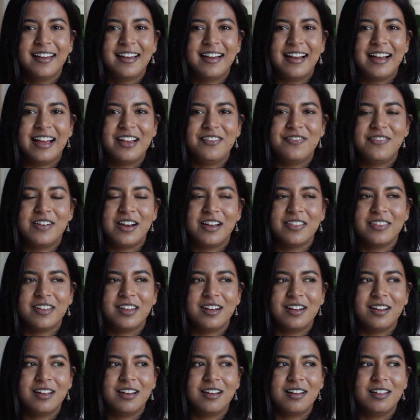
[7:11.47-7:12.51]
I found that
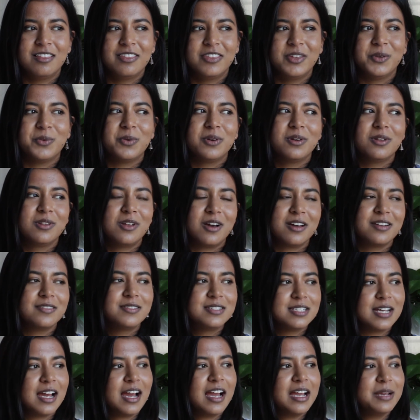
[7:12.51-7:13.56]
there were a lot of
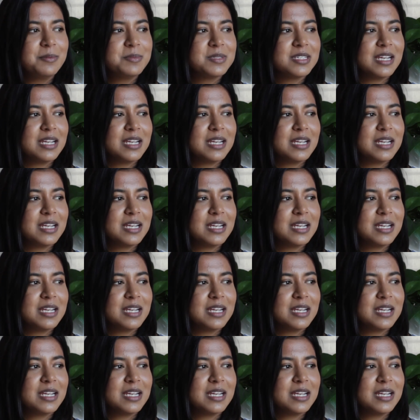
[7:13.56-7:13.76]
times